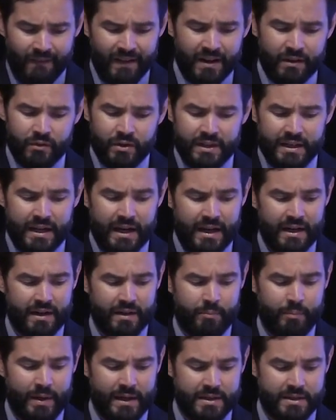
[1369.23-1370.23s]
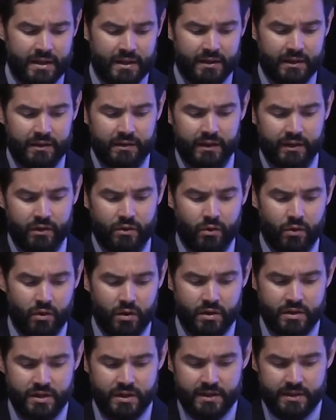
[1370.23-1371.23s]
And it really kind of depends on the clinical
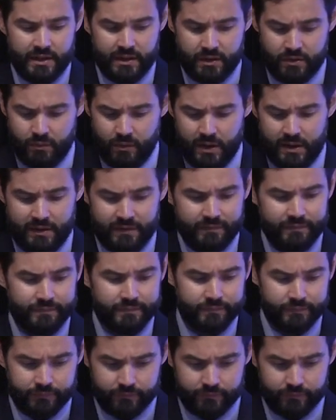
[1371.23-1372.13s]
urgency as well.